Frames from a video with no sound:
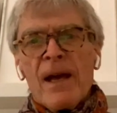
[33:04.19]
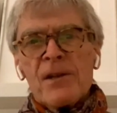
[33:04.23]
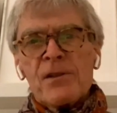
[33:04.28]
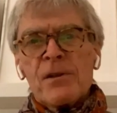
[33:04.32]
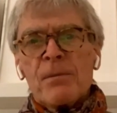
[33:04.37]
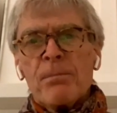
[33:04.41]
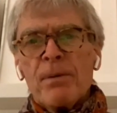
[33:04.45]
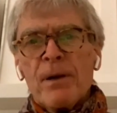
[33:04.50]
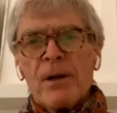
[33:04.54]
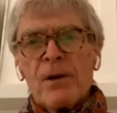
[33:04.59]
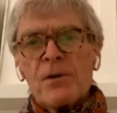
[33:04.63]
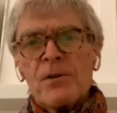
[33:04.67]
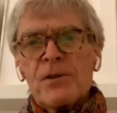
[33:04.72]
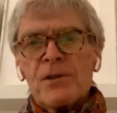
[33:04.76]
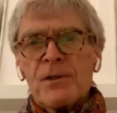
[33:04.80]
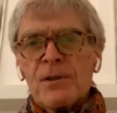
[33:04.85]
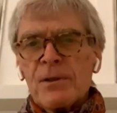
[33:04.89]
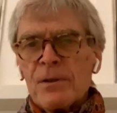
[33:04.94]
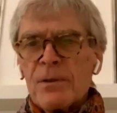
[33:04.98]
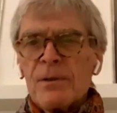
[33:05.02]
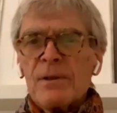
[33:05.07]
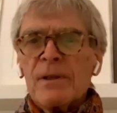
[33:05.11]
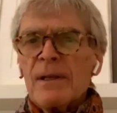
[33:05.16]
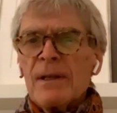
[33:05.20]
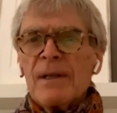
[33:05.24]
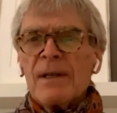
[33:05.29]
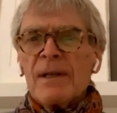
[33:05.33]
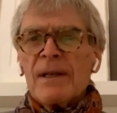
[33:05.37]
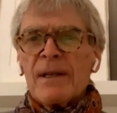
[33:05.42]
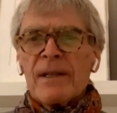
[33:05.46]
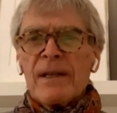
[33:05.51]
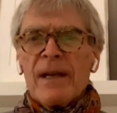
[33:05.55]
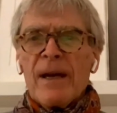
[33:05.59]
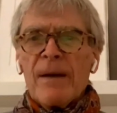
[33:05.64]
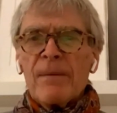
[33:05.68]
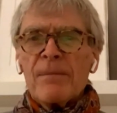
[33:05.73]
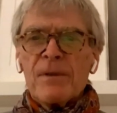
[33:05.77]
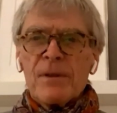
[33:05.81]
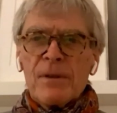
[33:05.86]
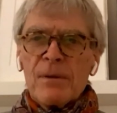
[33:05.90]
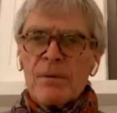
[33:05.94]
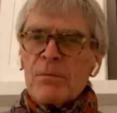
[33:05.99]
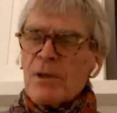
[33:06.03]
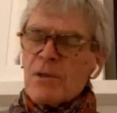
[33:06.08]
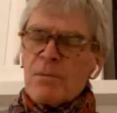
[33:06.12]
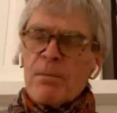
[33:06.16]
as opposed to
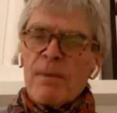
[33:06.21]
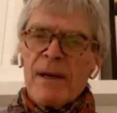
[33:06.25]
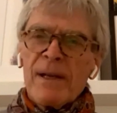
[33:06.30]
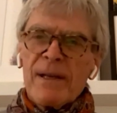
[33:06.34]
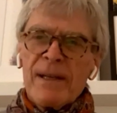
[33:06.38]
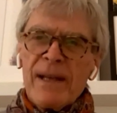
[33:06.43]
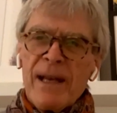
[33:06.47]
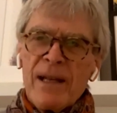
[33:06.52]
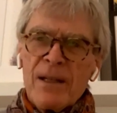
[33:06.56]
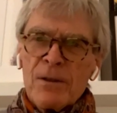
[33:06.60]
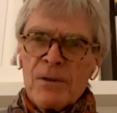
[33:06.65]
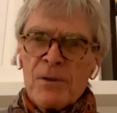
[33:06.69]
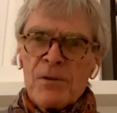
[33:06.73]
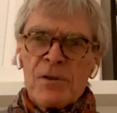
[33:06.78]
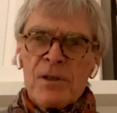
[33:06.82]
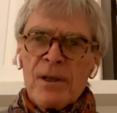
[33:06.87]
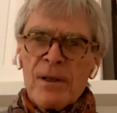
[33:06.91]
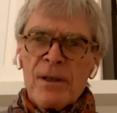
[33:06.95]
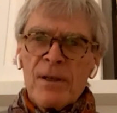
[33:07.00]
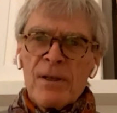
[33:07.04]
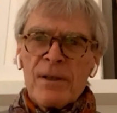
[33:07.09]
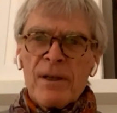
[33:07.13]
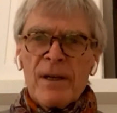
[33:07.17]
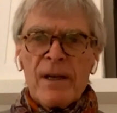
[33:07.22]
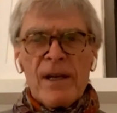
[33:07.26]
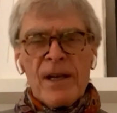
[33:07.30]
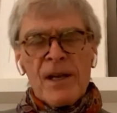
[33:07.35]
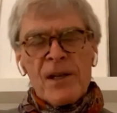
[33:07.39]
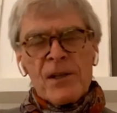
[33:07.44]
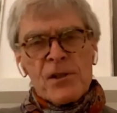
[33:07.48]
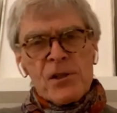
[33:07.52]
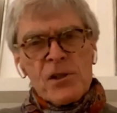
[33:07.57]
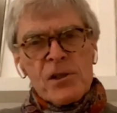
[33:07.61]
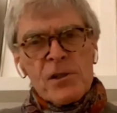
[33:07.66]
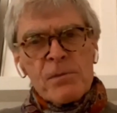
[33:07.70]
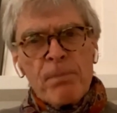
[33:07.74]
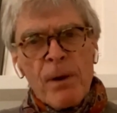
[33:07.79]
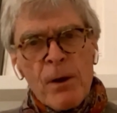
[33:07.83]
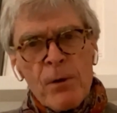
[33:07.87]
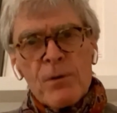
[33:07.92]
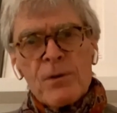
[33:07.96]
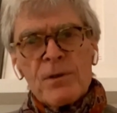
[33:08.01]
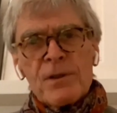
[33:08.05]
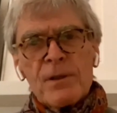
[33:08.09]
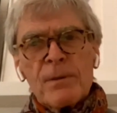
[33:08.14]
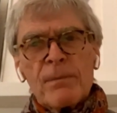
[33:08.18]
Camden, which made Hell's Lager. It
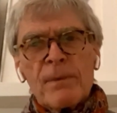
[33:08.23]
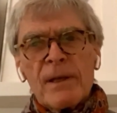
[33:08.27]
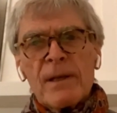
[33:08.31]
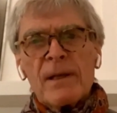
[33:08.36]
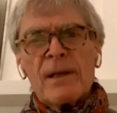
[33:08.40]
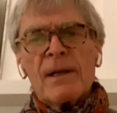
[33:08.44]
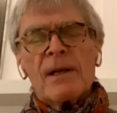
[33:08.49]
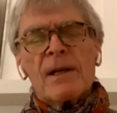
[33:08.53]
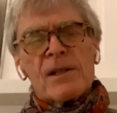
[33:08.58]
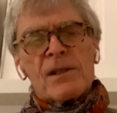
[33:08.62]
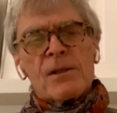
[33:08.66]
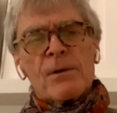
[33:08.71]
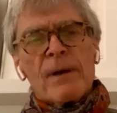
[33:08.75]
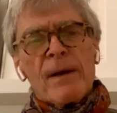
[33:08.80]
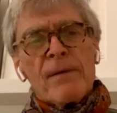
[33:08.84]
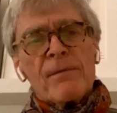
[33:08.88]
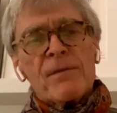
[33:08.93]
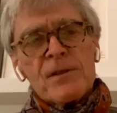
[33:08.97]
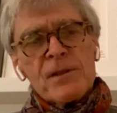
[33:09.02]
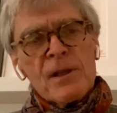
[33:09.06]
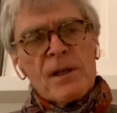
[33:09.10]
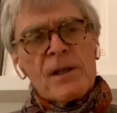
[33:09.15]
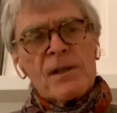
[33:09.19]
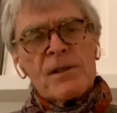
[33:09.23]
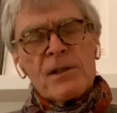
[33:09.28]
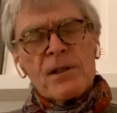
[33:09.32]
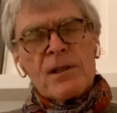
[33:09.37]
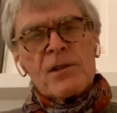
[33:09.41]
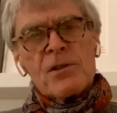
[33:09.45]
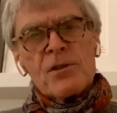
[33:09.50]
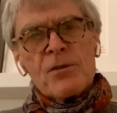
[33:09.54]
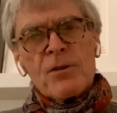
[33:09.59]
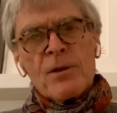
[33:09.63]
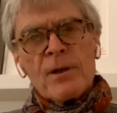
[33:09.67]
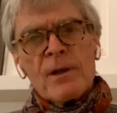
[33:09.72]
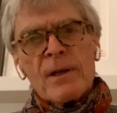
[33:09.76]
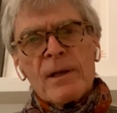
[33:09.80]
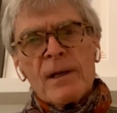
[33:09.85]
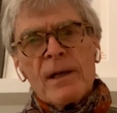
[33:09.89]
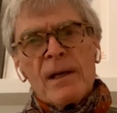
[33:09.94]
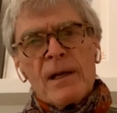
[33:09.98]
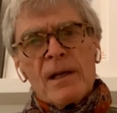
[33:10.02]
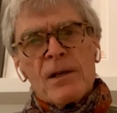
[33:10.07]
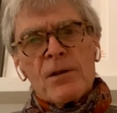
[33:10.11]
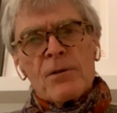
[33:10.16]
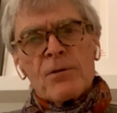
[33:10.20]
spoke to me. So advertising is trying,
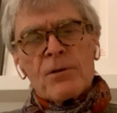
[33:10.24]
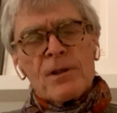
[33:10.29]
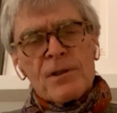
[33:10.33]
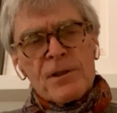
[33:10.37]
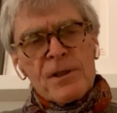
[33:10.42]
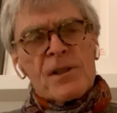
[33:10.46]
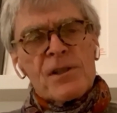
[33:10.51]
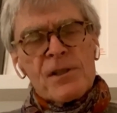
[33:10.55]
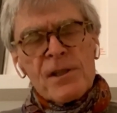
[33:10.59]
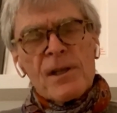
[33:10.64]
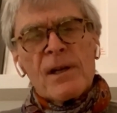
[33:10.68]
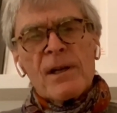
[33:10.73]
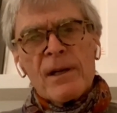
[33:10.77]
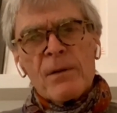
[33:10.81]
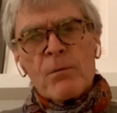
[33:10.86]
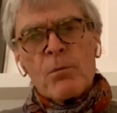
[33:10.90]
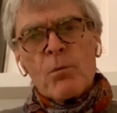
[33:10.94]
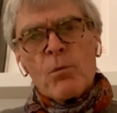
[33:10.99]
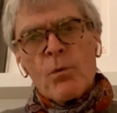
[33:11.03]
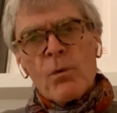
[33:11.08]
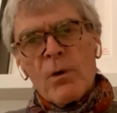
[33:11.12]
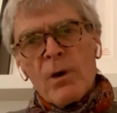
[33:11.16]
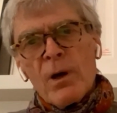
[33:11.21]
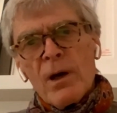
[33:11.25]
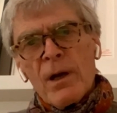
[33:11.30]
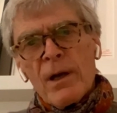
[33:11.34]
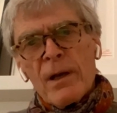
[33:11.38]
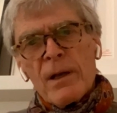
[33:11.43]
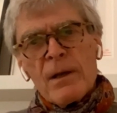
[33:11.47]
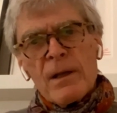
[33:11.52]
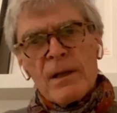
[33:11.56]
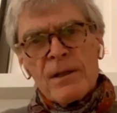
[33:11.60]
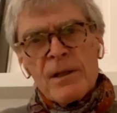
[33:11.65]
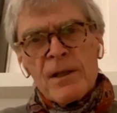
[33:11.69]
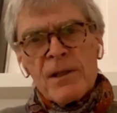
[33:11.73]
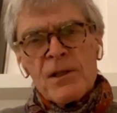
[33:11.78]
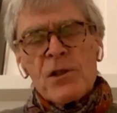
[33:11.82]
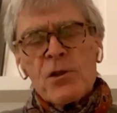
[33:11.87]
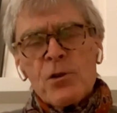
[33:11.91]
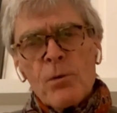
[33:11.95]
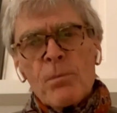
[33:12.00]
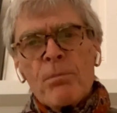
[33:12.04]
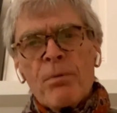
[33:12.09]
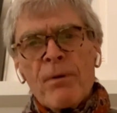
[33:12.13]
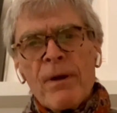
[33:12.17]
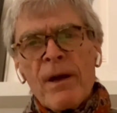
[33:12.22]
you've got to decide, is
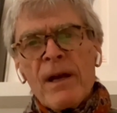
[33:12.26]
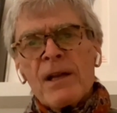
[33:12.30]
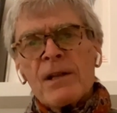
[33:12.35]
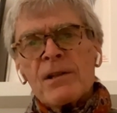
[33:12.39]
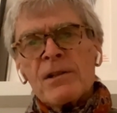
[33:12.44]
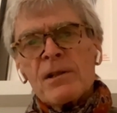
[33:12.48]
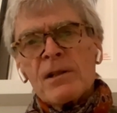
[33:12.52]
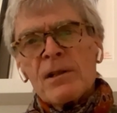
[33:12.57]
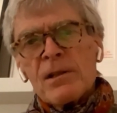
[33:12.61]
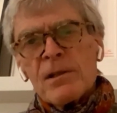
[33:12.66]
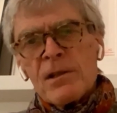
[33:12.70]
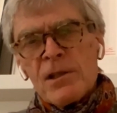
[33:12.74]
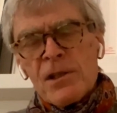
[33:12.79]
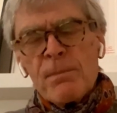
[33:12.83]
your brand